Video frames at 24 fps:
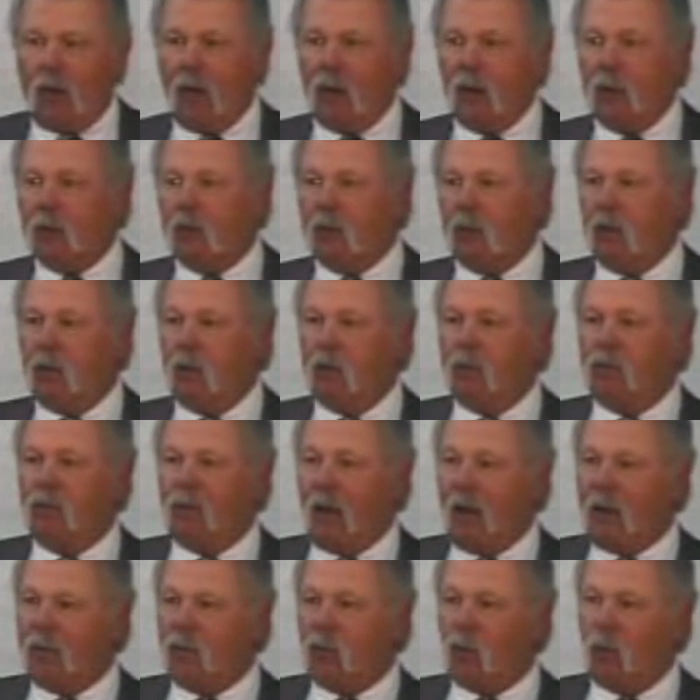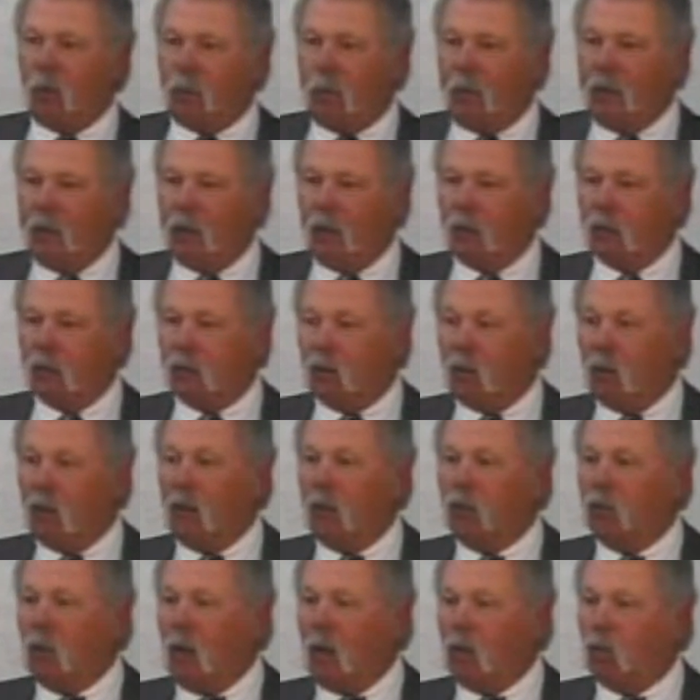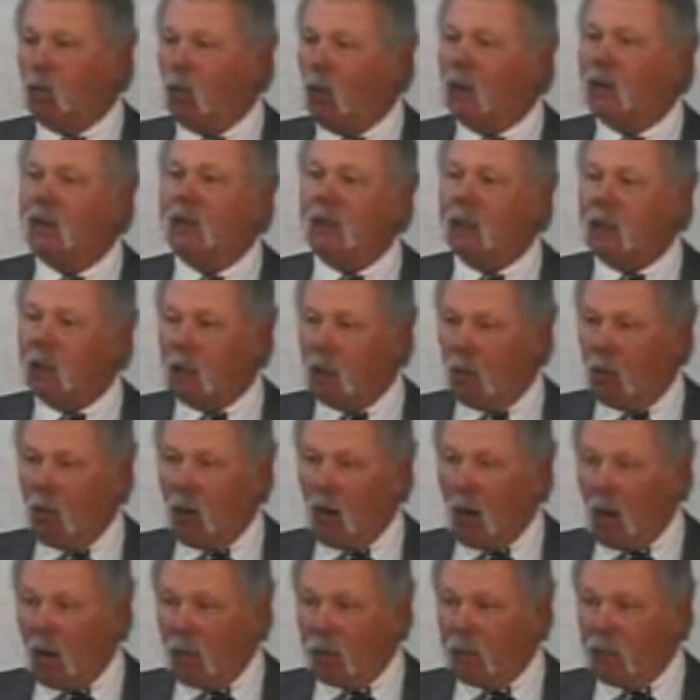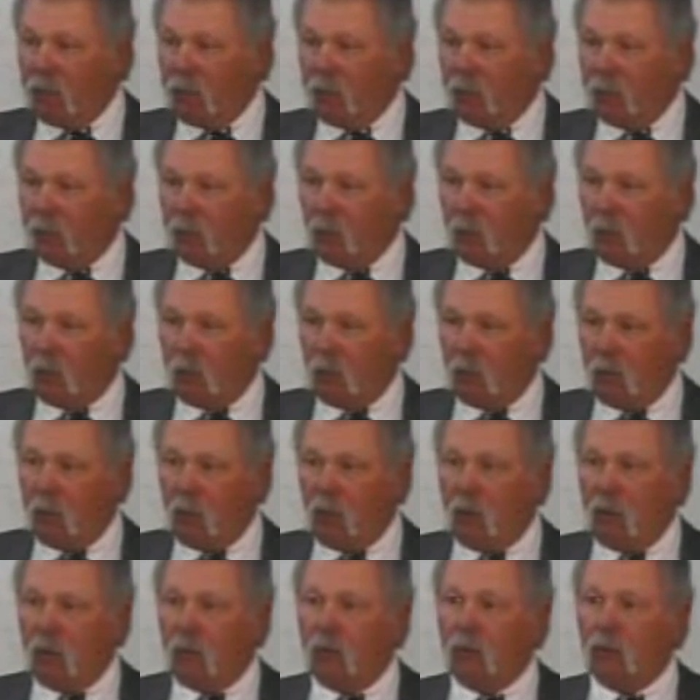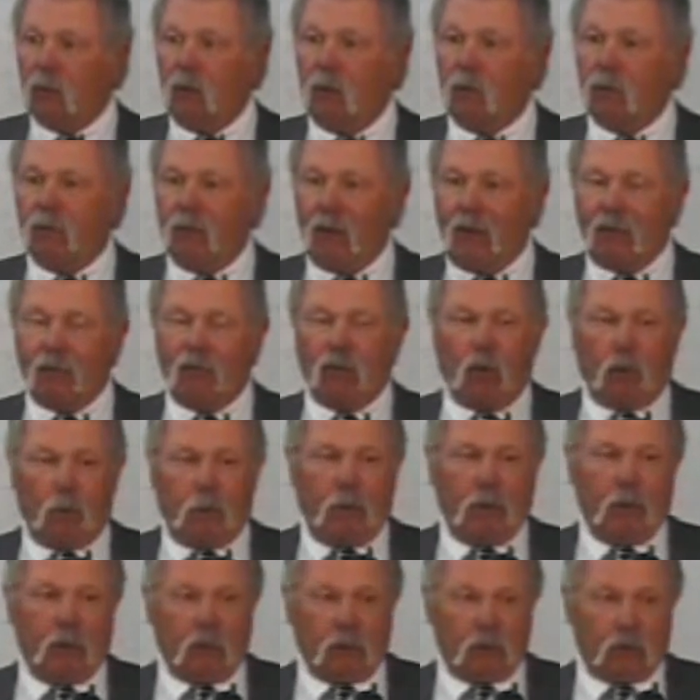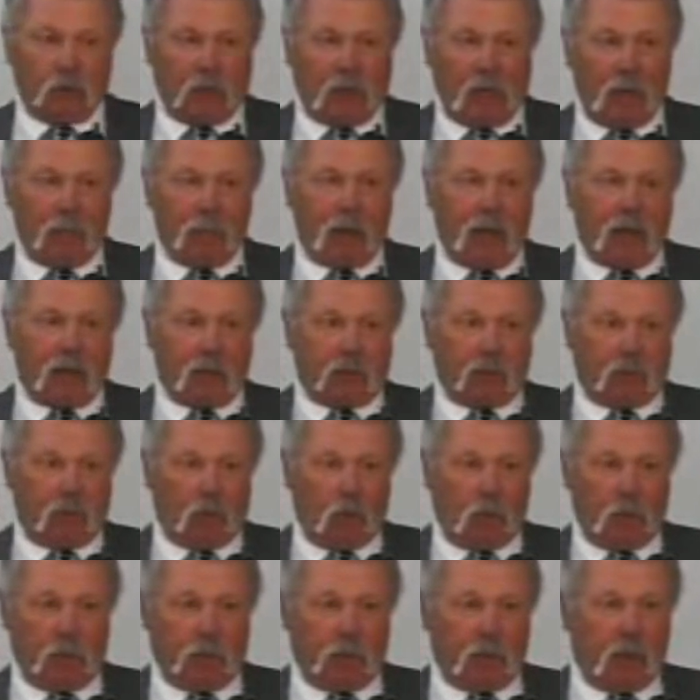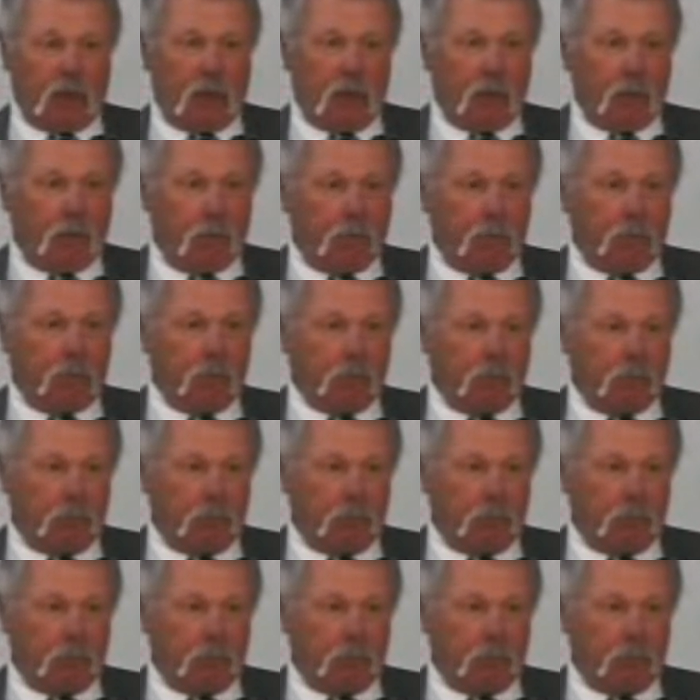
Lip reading: fired 5 torpedoes and one didn't go off. And 5 torpedoes came at us at one time.